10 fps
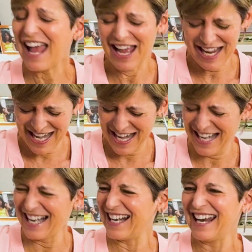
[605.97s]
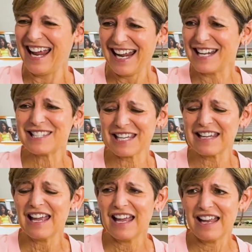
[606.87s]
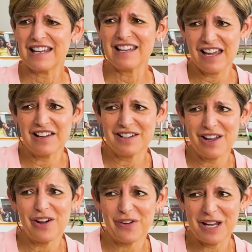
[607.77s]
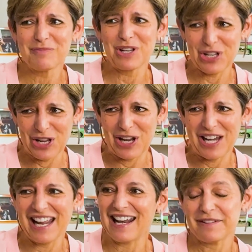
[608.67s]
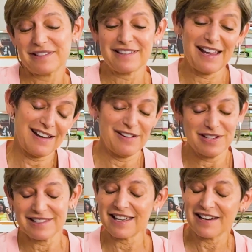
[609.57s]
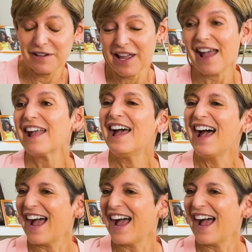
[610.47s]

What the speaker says: Yeah. He's like, no, I'm good. And I just thought, okay.